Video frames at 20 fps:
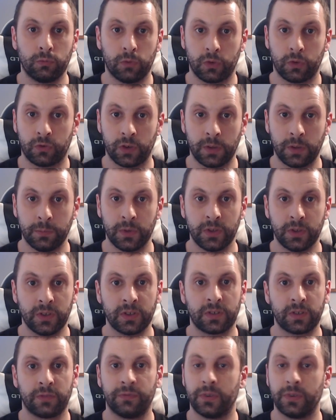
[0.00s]
the
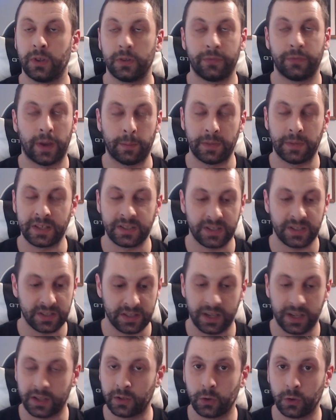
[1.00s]
treatments, for the families to
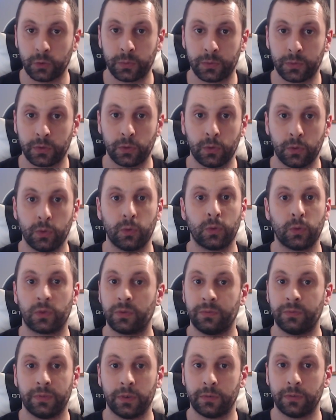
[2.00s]
stay in hospitals,
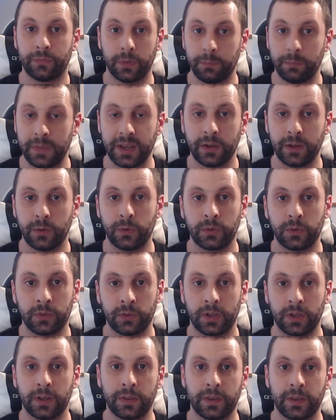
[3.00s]
for meals
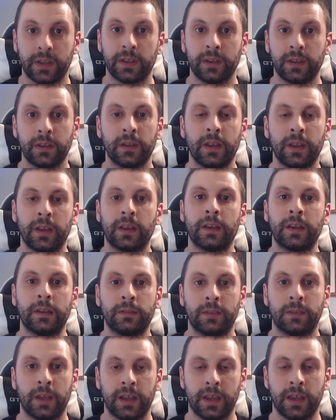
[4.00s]
or anything.
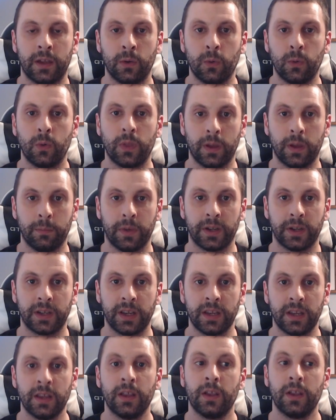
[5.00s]
They get all their
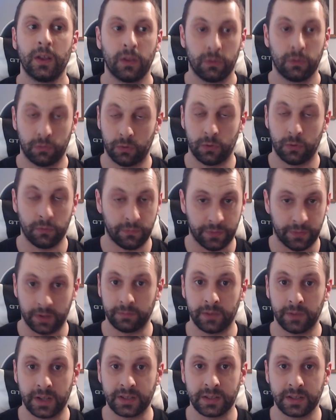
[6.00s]
money through
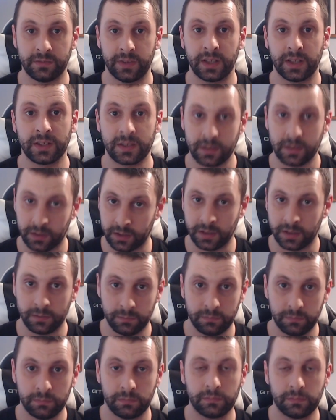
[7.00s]
fundraising events like
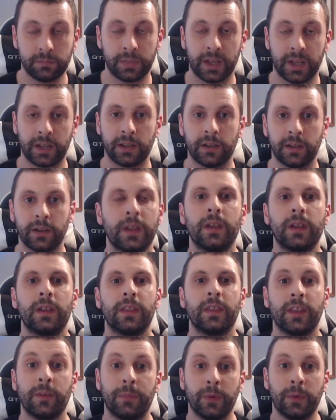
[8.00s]
Play Live.
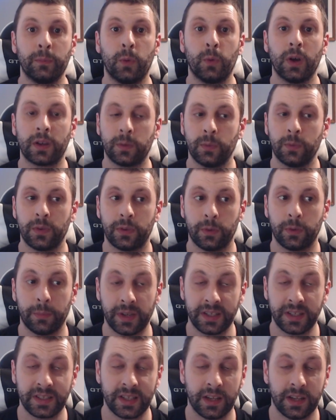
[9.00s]
They've been working with
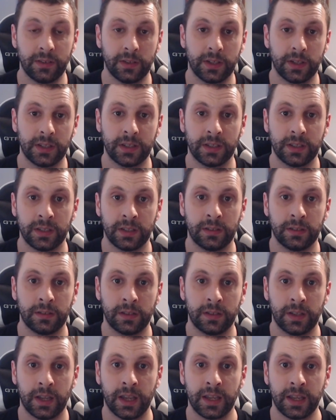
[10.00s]
humanitarian
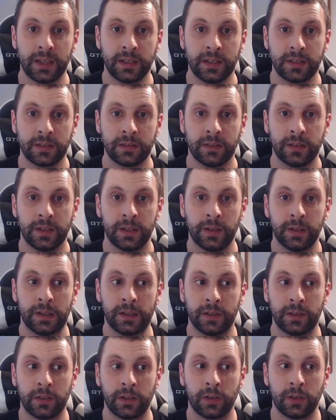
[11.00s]
aid
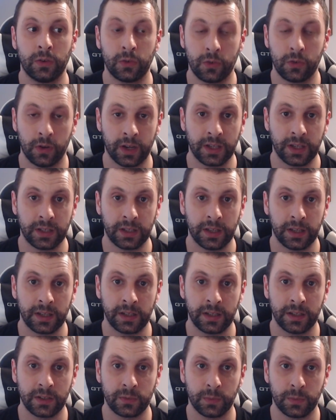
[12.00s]
in Ukraine
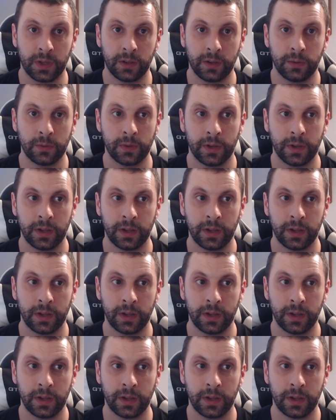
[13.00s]
lately as well.